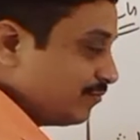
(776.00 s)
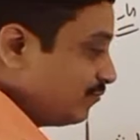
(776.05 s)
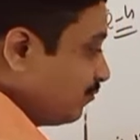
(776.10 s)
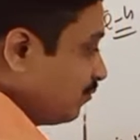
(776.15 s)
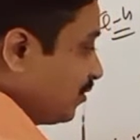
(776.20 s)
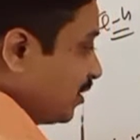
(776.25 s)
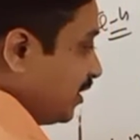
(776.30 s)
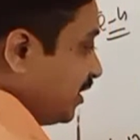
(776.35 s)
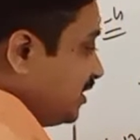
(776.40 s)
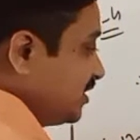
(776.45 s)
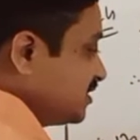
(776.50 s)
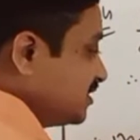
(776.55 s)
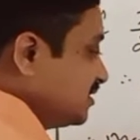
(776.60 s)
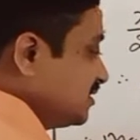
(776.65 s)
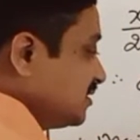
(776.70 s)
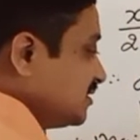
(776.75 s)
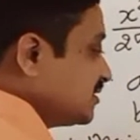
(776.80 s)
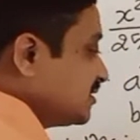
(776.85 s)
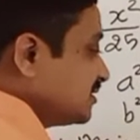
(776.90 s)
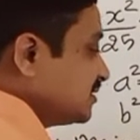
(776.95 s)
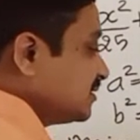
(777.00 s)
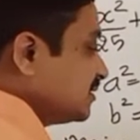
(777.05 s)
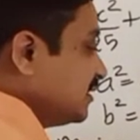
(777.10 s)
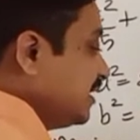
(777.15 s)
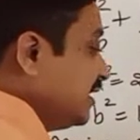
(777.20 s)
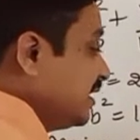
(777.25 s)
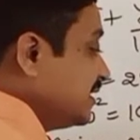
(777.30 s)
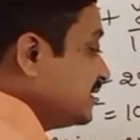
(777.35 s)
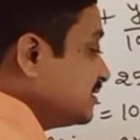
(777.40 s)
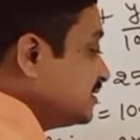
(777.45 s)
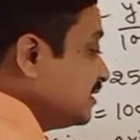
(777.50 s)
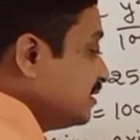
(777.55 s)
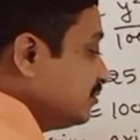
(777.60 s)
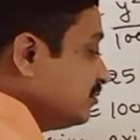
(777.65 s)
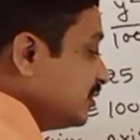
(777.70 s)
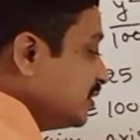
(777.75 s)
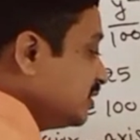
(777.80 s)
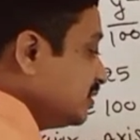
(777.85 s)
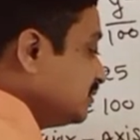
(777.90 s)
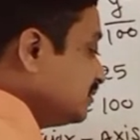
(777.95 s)
Conditions: e less than
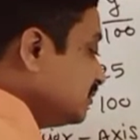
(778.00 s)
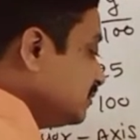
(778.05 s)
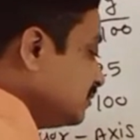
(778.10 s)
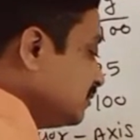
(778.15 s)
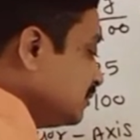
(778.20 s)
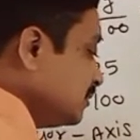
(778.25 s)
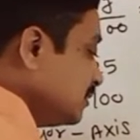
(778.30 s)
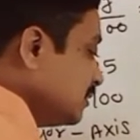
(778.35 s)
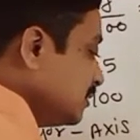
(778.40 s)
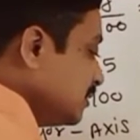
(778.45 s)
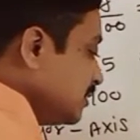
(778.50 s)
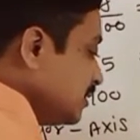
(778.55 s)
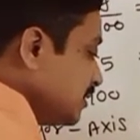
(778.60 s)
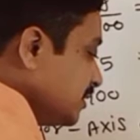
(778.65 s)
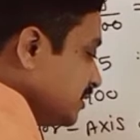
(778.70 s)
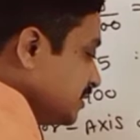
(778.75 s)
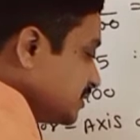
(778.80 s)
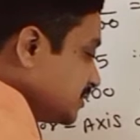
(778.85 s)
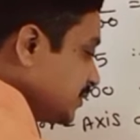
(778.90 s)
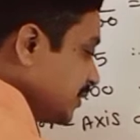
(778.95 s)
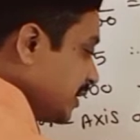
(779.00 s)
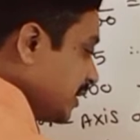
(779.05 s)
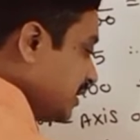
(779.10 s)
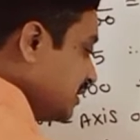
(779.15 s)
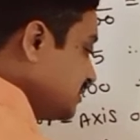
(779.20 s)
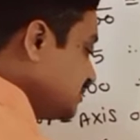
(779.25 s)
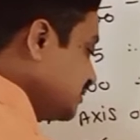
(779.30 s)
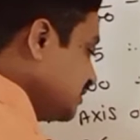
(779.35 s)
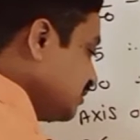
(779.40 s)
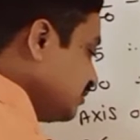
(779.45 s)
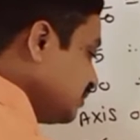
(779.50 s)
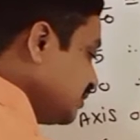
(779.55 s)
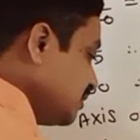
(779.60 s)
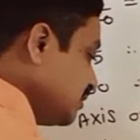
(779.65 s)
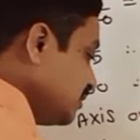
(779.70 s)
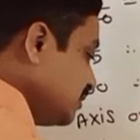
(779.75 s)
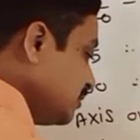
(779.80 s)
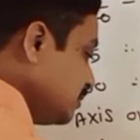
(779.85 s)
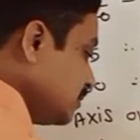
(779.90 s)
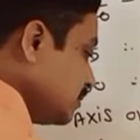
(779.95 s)
1, e square less than
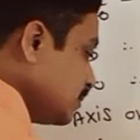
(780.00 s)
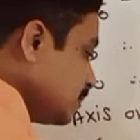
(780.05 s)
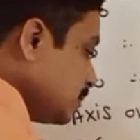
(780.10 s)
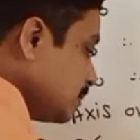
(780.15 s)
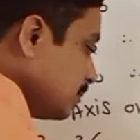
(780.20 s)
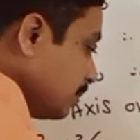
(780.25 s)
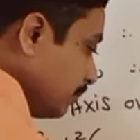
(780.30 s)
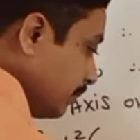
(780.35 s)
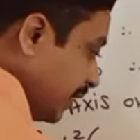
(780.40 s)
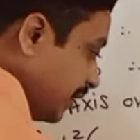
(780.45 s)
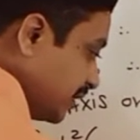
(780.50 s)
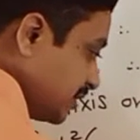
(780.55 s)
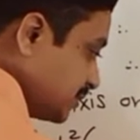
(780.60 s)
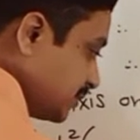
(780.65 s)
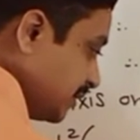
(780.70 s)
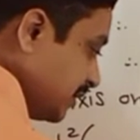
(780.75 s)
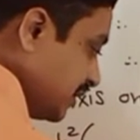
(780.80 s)
1, minus 1